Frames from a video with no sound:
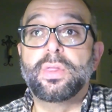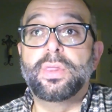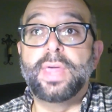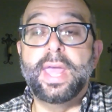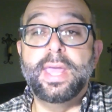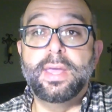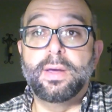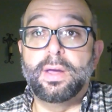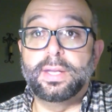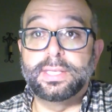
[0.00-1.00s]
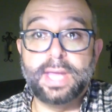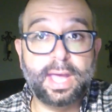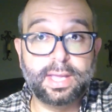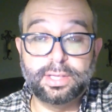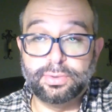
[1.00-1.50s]
they
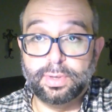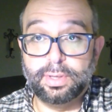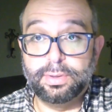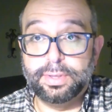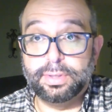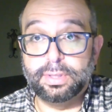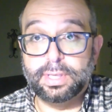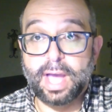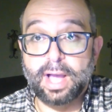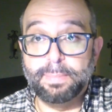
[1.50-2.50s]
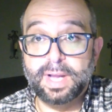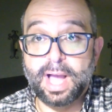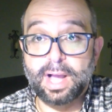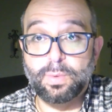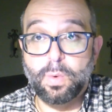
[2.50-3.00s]
attack Israel, the
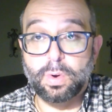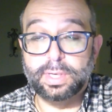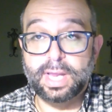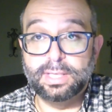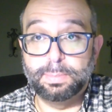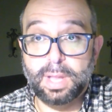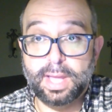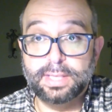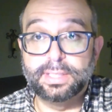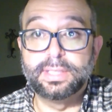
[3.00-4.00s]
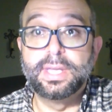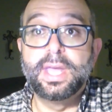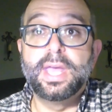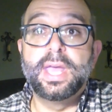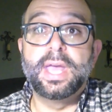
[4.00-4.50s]
Gog-Magog war takes place,
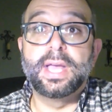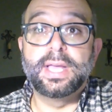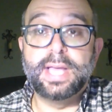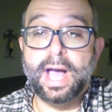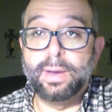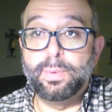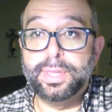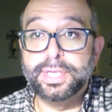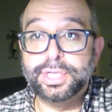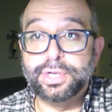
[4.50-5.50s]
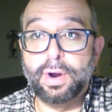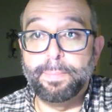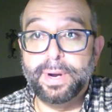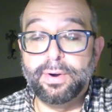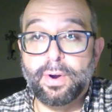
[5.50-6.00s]
God with his
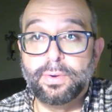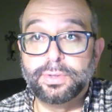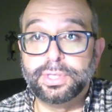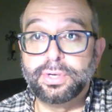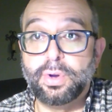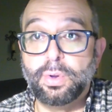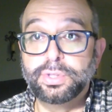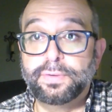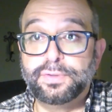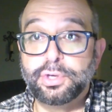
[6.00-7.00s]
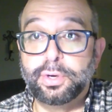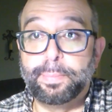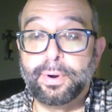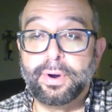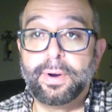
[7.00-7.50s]
sharp arrows and coals of
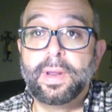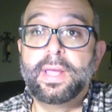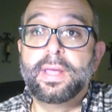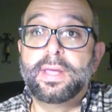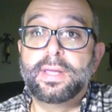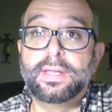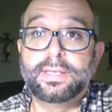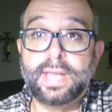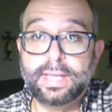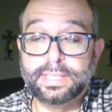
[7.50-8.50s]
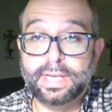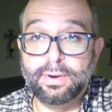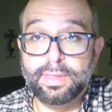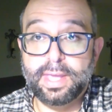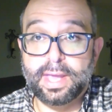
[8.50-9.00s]
juniper takes care
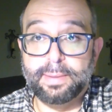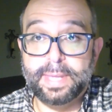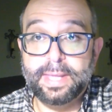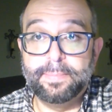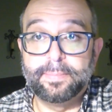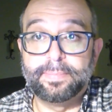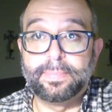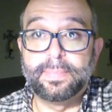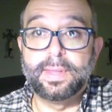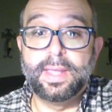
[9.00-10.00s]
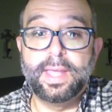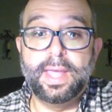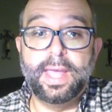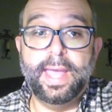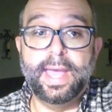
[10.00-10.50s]
of the enemy,
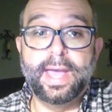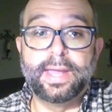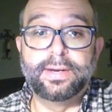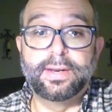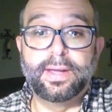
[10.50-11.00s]
and